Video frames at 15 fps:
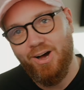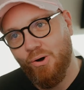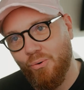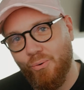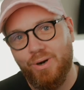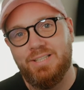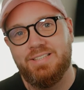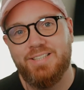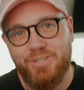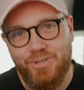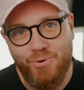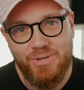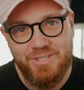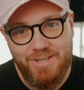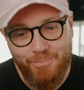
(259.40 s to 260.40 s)
horns at
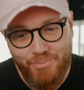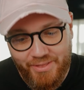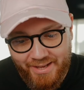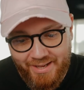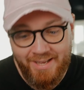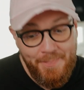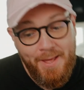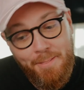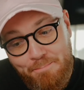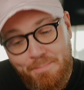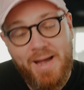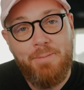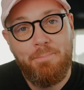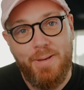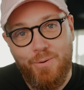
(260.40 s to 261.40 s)
you or something, that
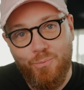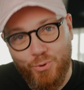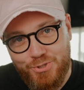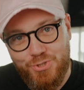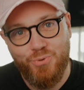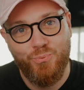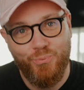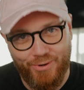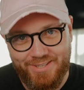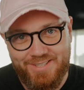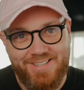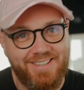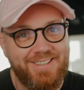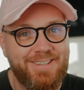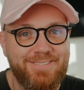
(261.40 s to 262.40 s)
might be what you
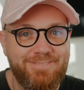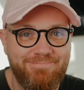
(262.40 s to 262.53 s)
want, you know?